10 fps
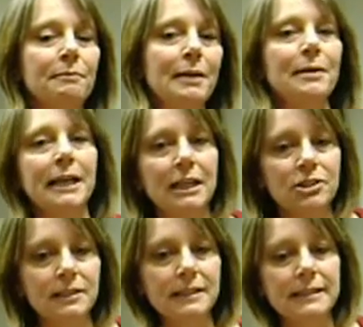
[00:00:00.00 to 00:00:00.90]
Pain
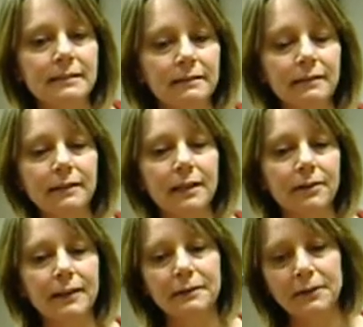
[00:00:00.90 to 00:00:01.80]
medications that
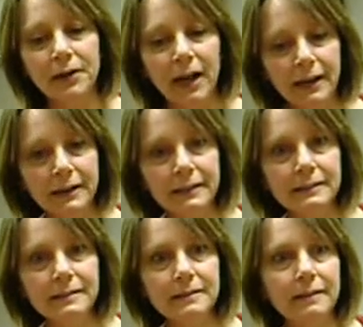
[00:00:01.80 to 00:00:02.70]
are like
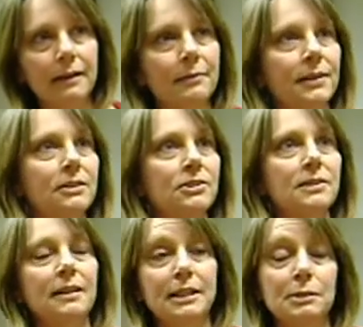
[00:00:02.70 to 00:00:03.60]
narcotics,
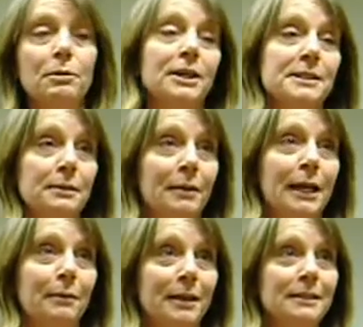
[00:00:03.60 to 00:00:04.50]
they depress the
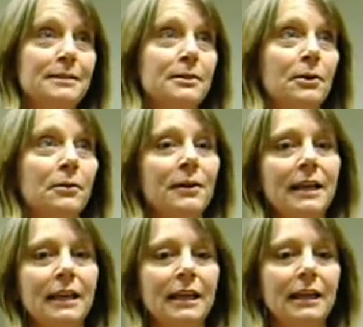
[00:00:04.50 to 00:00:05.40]
baby. So
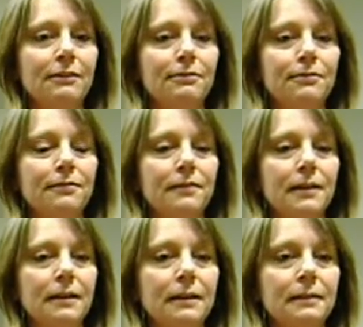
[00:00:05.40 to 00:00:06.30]
if
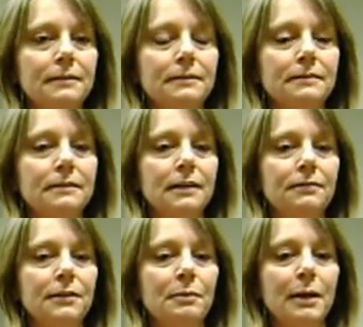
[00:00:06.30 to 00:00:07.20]

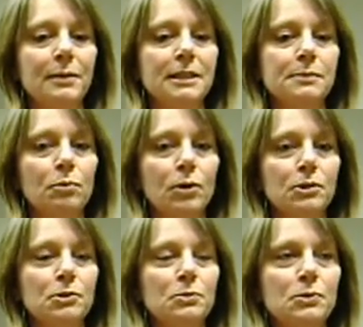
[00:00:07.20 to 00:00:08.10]
the baby is
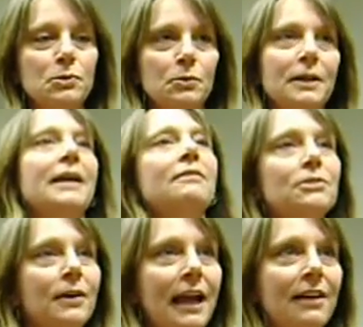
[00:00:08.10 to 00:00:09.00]
born too soon
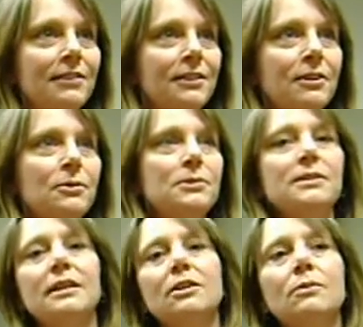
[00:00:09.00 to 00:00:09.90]
after having those,
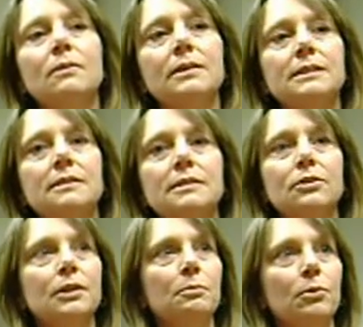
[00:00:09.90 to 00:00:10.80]
they don't
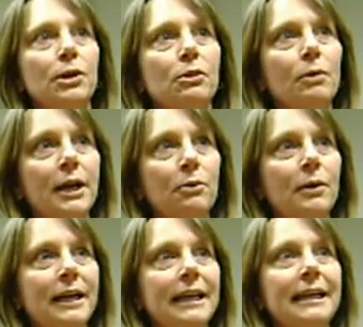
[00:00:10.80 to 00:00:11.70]
necessarily breathe right
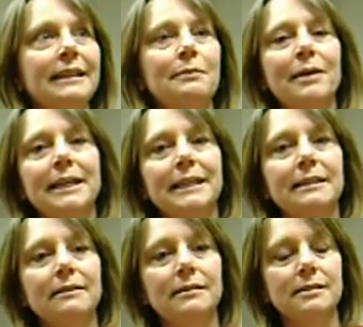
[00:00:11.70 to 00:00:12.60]
away. They might
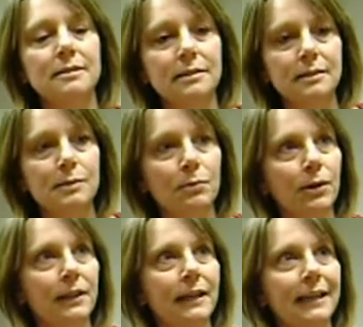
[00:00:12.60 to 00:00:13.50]
need assistance
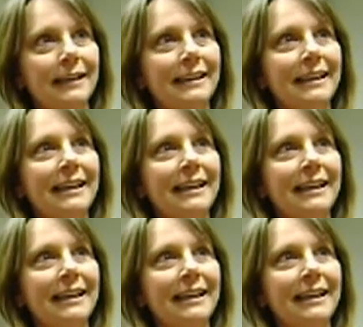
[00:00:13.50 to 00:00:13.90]
breathing.